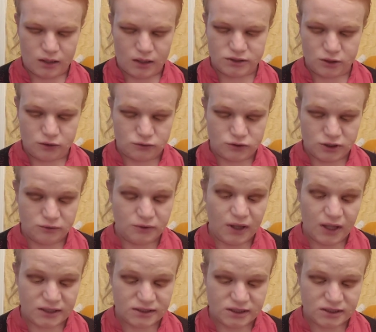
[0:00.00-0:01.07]
So she
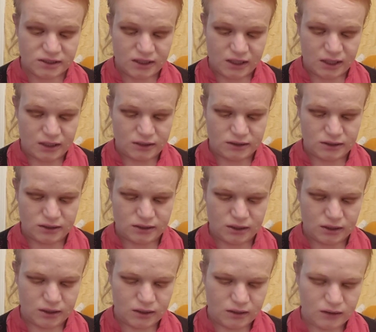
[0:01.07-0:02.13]
realizes that
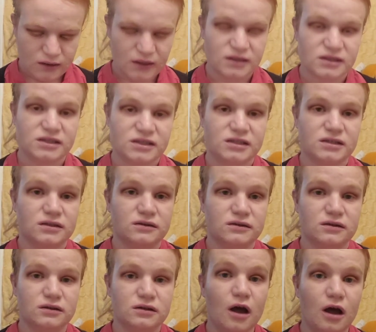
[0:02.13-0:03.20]
this
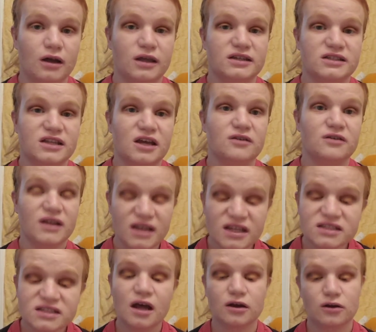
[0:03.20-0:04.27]
knocking sound
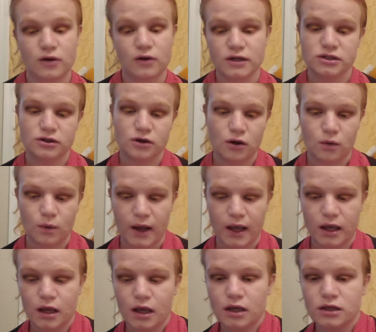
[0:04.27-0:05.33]
is not going to go away.